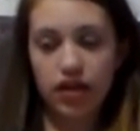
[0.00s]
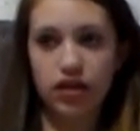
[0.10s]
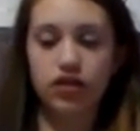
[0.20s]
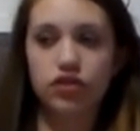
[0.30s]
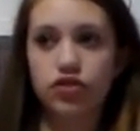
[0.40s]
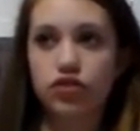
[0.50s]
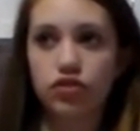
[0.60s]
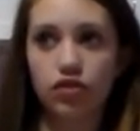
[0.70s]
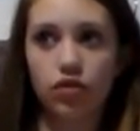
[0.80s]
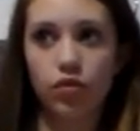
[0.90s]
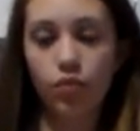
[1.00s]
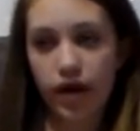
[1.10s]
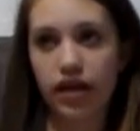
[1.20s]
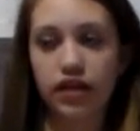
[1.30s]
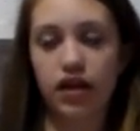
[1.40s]
is
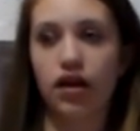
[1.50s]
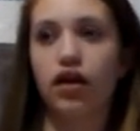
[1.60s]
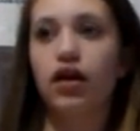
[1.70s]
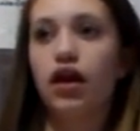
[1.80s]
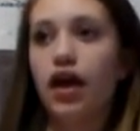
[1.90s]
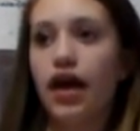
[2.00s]
waiting there,